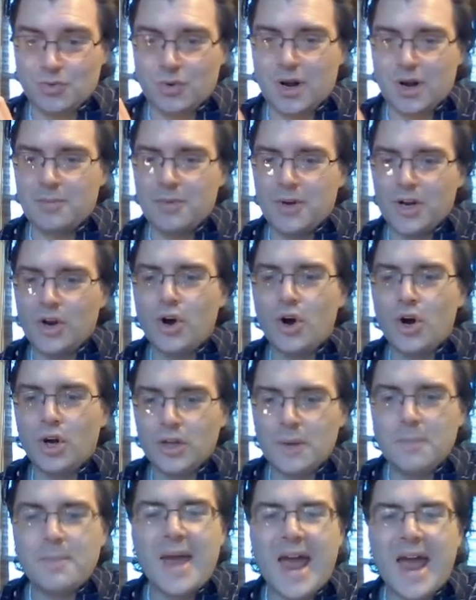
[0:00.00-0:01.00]
what I'm going to call
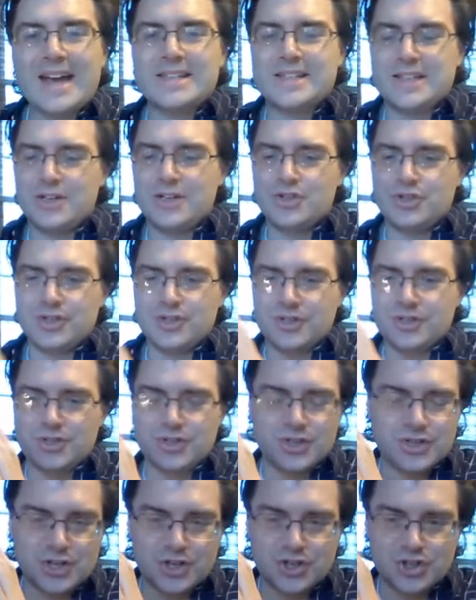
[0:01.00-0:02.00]
a passage, it's
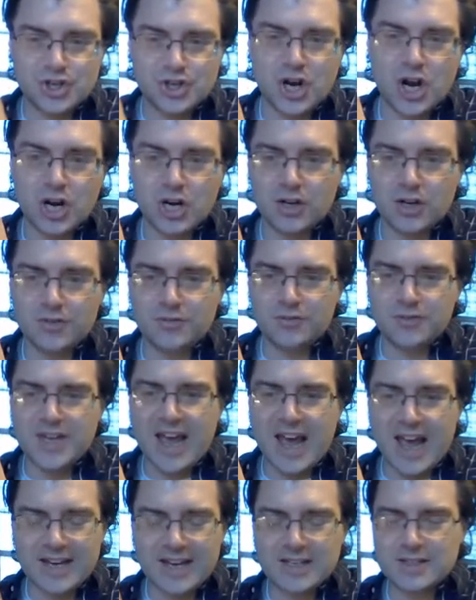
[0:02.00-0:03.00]
just a chunk of
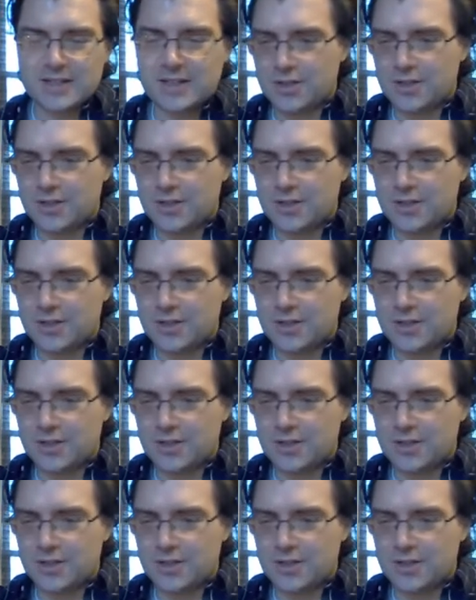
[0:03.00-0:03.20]
text,